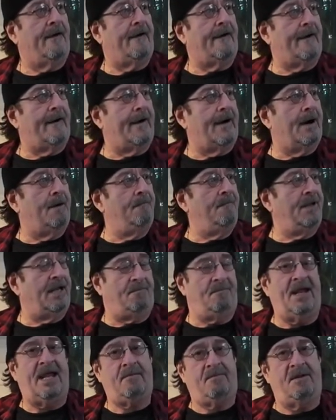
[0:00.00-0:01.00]
Um,
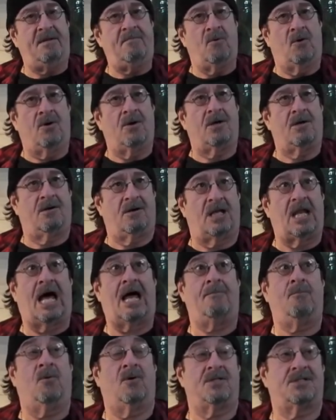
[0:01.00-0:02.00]
it may be more, a
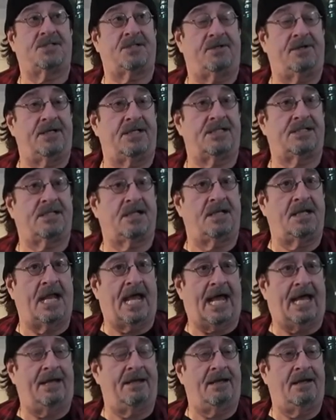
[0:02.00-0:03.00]
lot more serious than
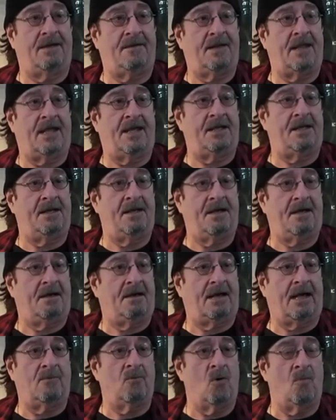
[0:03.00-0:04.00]
that, and then
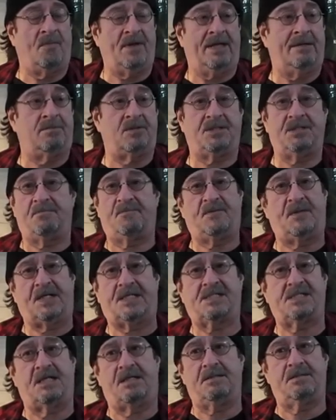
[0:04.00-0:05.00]
uh, I won't be able to
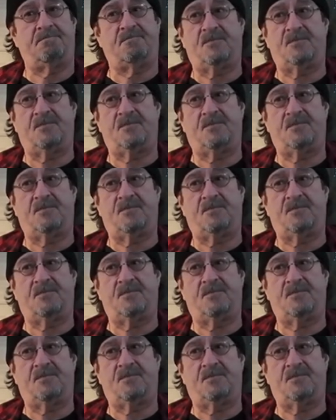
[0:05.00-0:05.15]
fix it